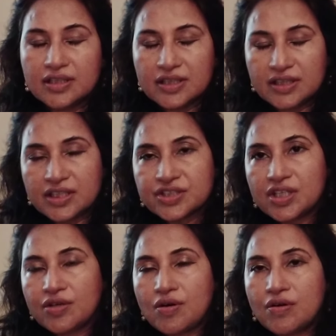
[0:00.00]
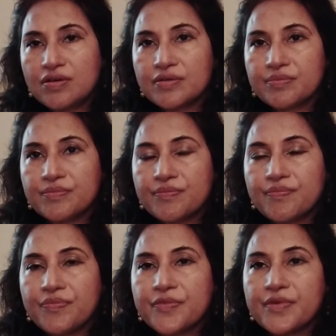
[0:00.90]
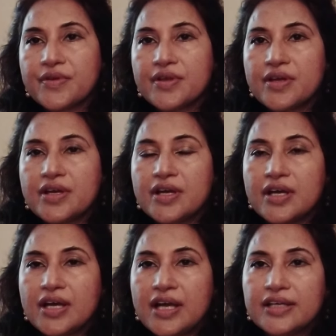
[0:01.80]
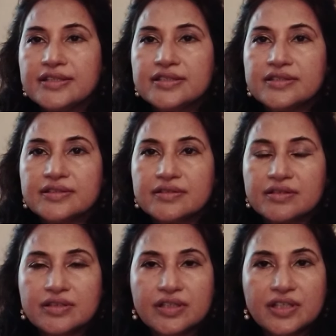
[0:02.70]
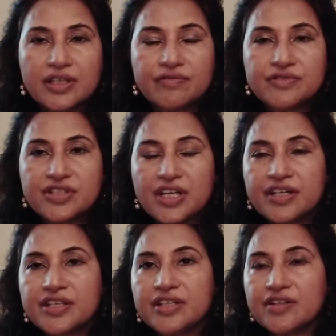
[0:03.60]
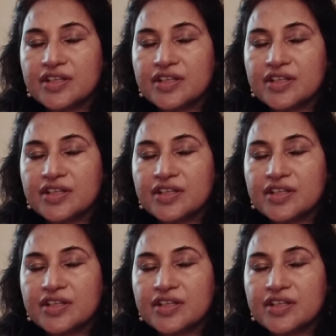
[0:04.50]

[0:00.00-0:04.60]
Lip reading: the Dasha Lord and give charity